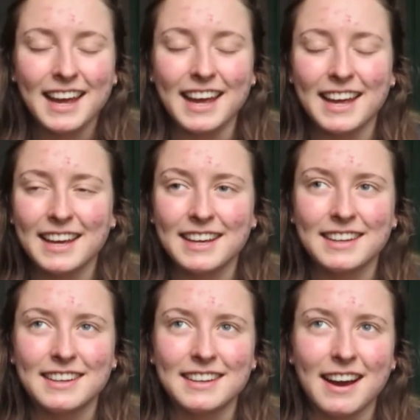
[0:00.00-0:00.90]

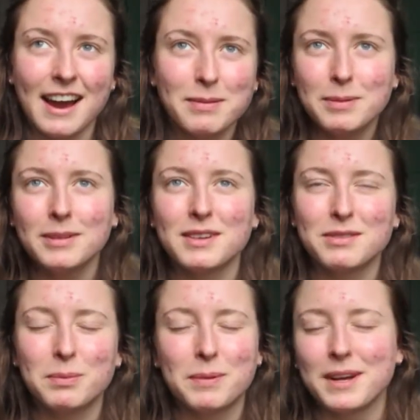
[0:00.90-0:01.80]
and I believe
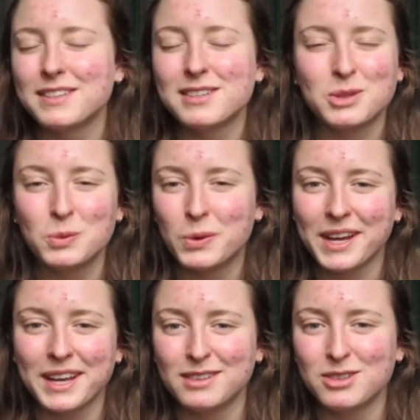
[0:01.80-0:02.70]
the best
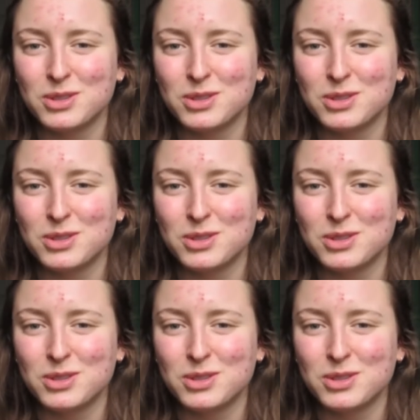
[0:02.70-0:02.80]
way